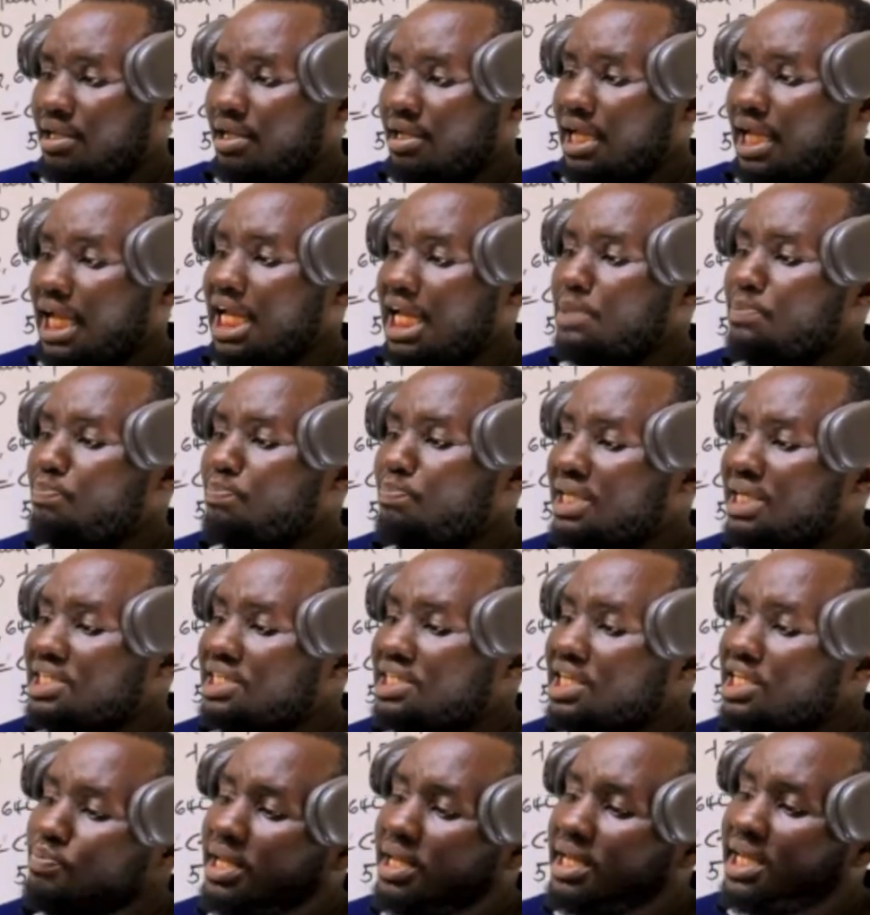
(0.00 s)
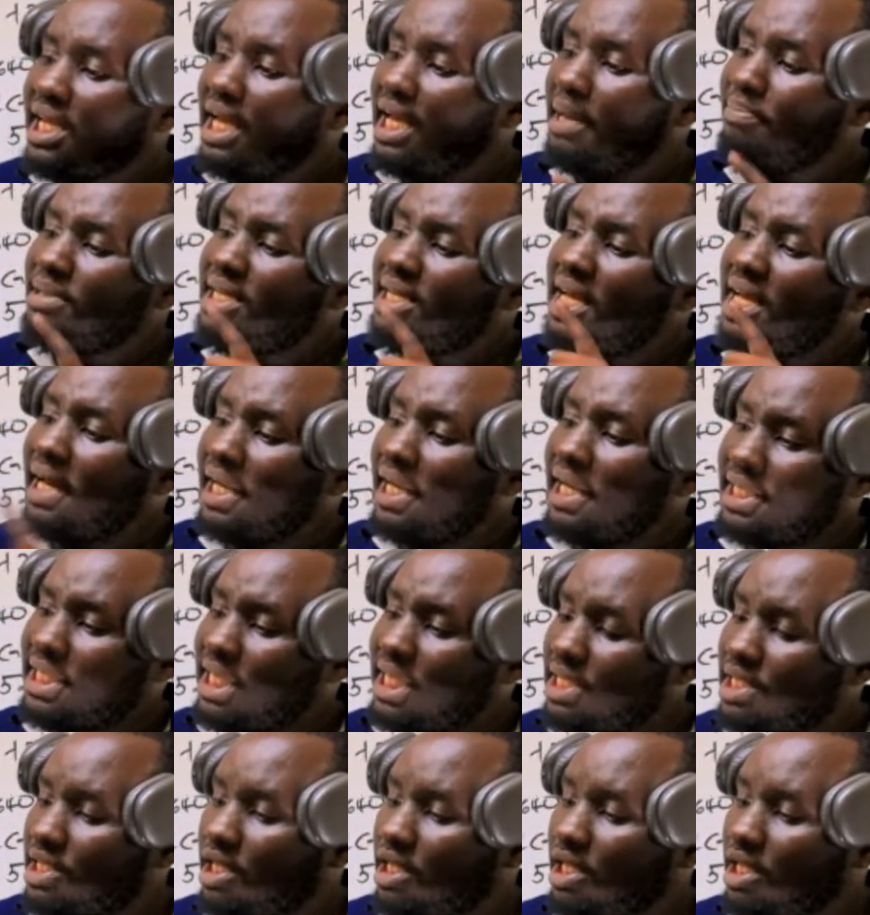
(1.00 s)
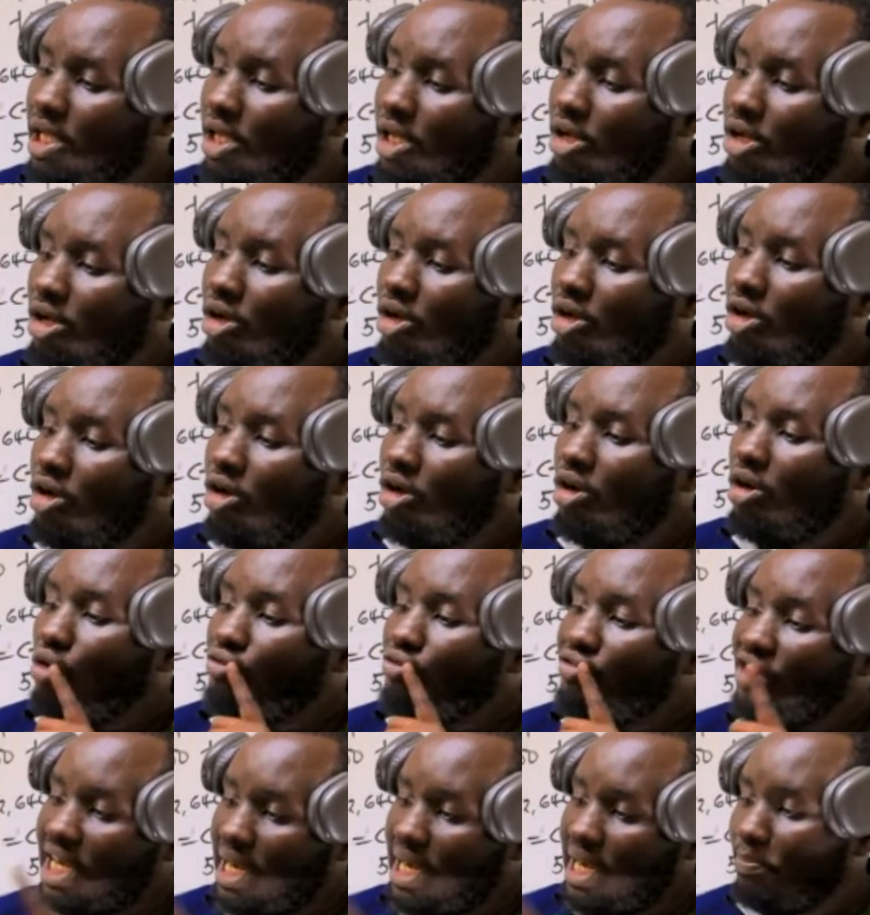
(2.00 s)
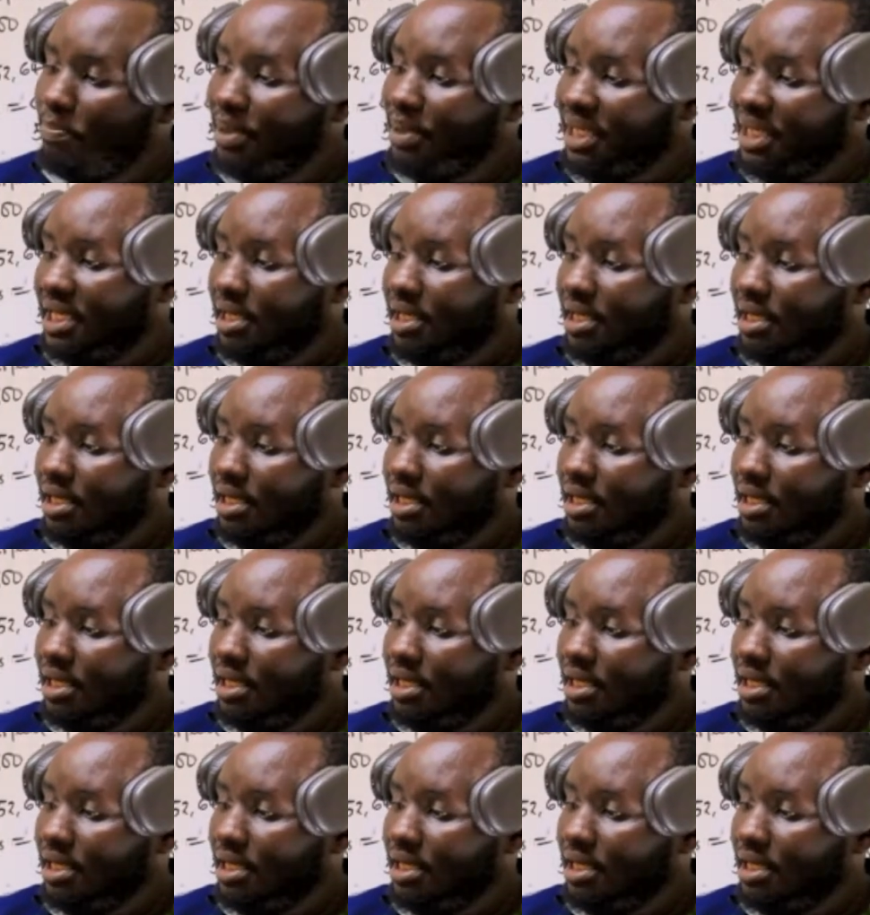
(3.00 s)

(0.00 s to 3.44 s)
and partners became directors of a company.